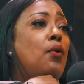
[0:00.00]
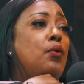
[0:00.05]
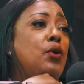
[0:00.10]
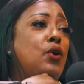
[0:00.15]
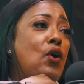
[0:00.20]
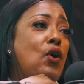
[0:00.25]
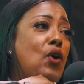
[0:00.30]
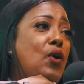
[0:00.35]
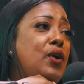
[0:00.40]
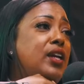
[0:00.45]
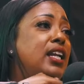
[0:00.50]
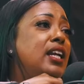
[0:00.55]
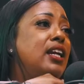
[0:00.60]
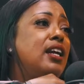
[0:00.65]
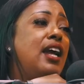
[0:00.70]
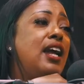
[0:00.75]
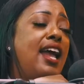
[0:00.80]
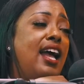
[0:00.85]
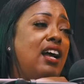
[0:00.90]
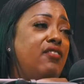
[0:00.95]
I will go in
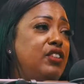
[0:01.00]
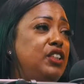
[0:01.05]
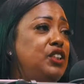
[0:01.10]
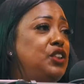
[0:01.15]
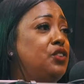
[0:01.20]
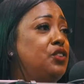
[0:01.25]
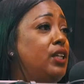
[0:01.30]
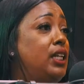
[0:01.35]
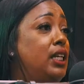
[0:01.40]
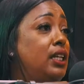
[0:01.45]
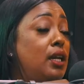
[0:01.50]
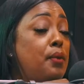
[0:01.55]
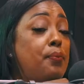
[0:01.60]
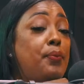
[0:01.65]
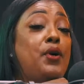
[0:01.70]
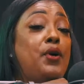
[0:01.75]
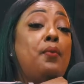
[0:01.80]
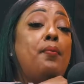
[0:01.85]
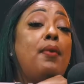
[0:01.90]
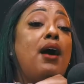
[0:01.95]
there, have a drink, and
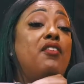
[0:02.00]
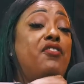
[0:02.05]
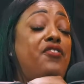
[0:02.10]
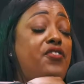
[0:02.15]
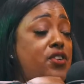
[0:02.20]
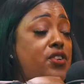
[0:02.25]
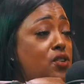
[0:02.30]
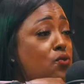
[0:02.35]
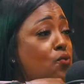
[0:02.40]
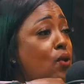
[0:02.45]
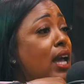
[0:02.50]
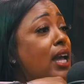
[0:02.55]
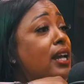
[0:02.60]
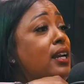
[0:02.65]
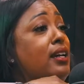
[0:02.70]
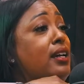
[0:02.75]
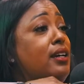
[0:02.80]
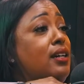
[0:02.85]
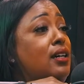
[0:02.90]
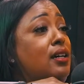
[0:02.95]
put my foot
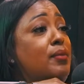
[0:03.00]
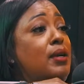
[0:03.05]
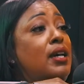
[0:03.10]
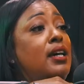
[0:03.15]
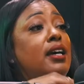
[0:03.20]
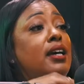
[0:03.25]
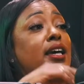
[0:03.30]
right up.